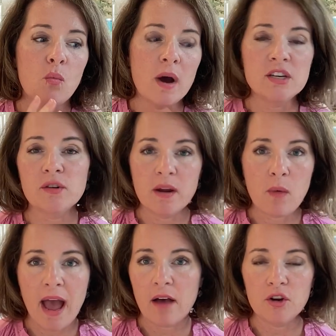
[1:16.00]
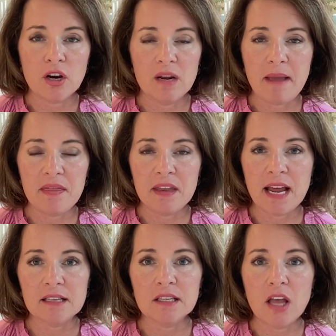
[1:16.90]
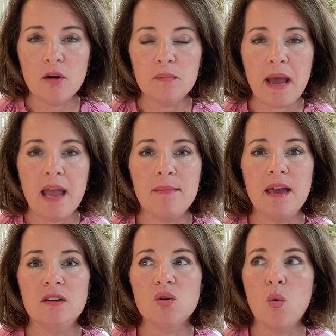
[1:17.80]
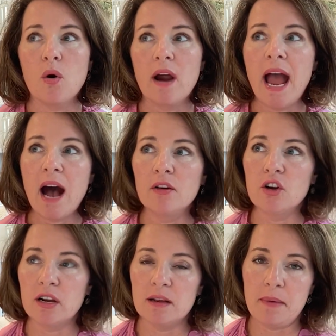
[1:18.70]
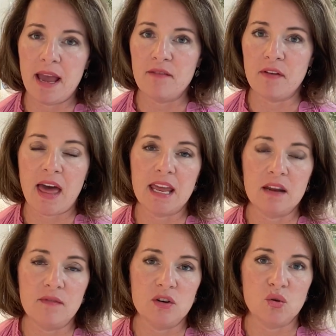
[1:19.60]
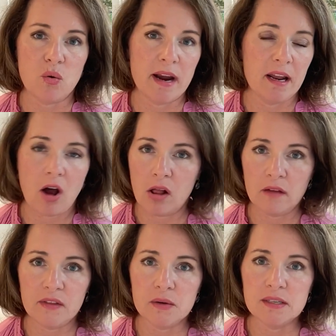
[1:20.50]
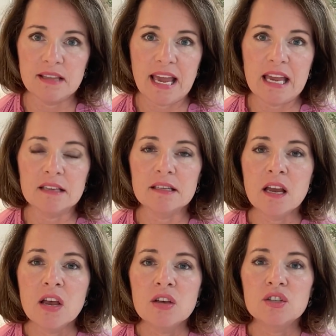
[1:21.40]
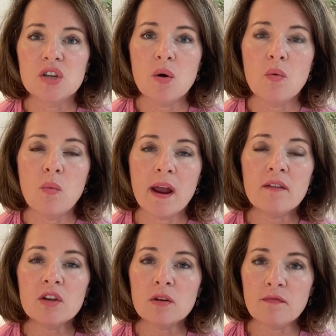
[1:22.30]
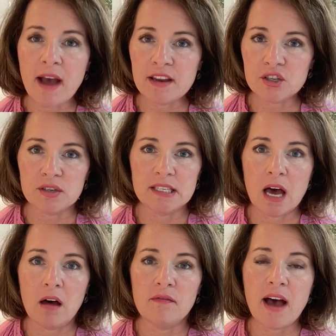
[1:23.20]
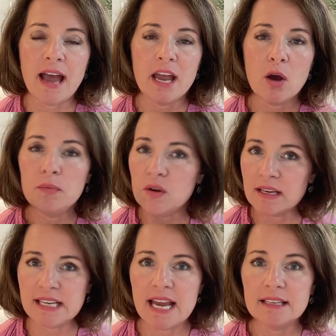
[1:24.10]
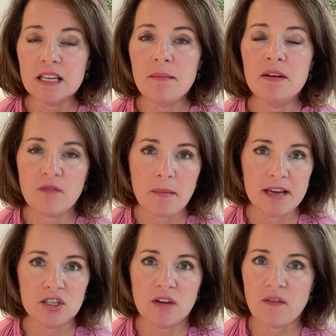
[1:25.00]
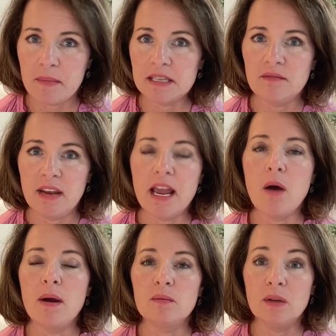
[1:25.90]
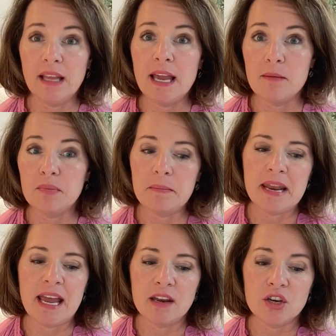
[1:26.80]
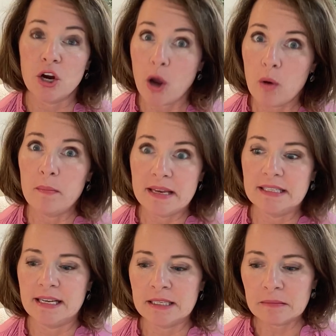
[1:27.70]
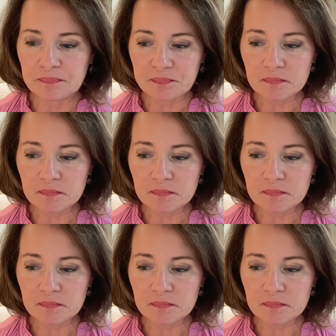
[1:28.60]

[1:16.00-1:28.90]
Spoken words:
wondering how you're going to make the next loan payment, or how you're going to pay for that inventory, and all of those things. So wherever you find yourself, I hope you can take some information from this video and really implement it in your own business.